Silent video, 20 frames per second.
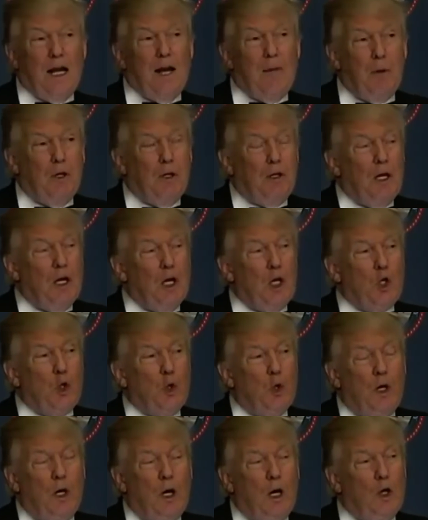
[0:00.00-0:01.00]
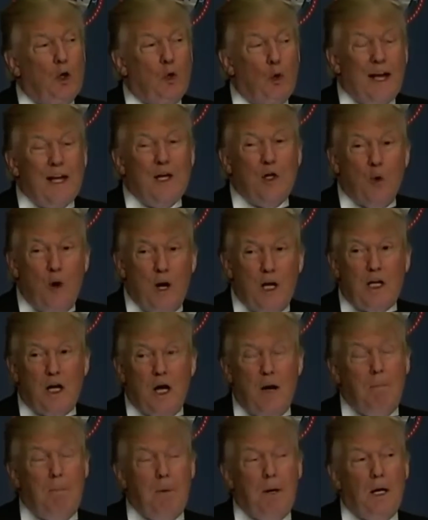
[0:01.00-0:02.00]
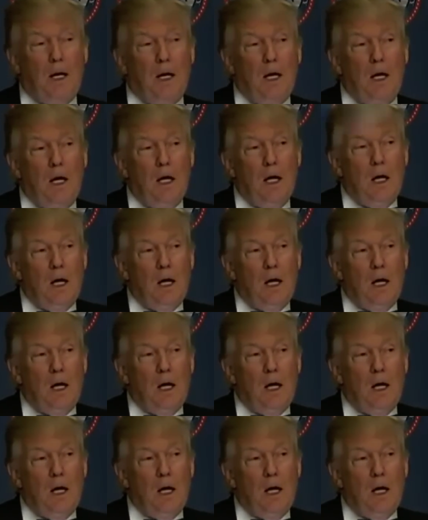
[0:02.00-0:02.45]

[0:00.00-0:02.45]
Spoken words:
and I built it into a great, great company.